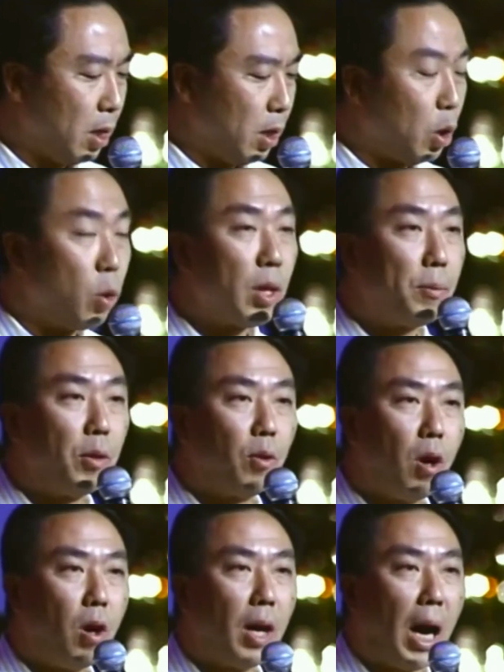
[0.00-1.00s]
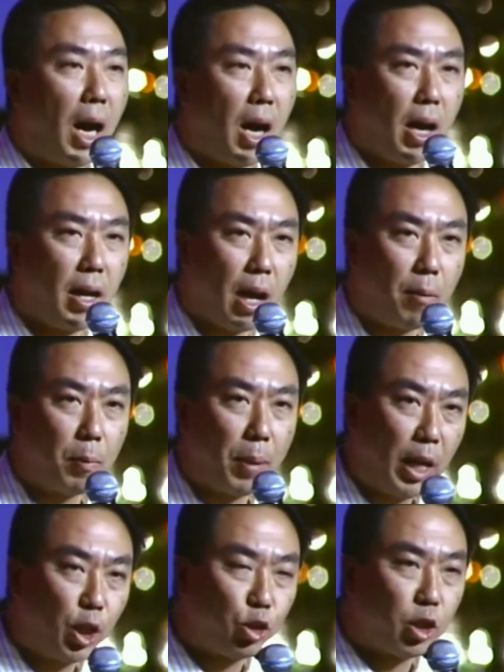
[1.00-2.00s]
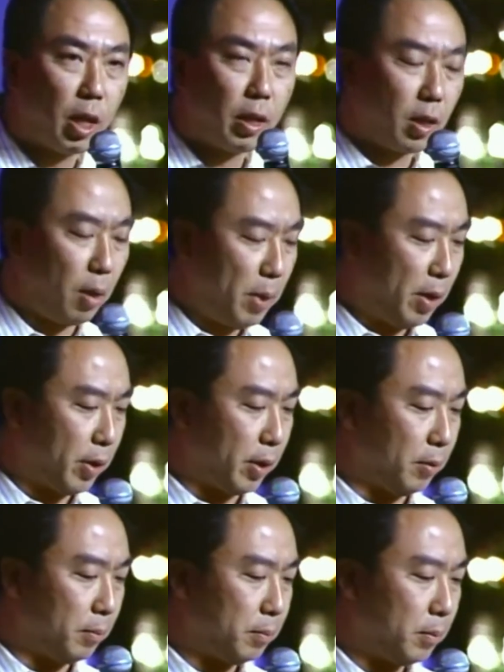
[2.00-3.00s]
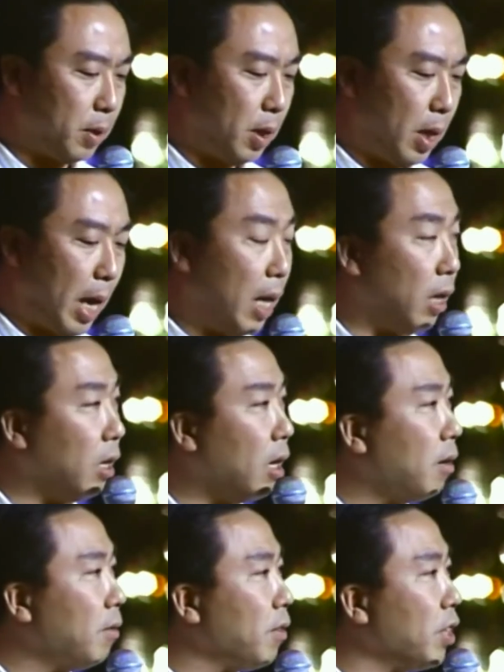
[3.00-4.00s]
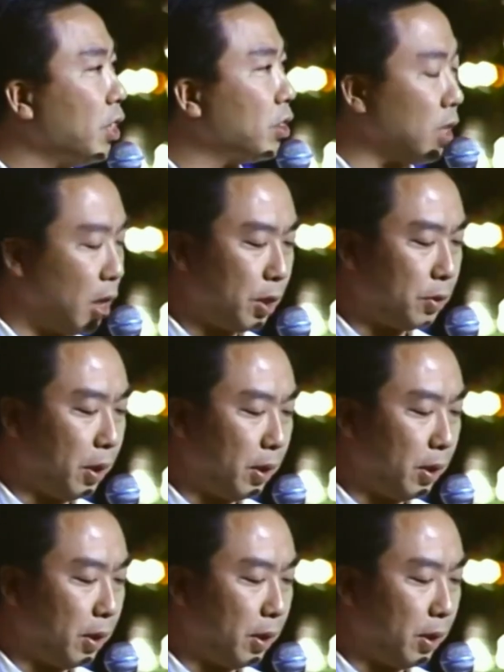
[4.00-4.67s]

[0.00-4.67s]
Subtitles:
Don't get me wrong, I am a patriotic American. I love this country.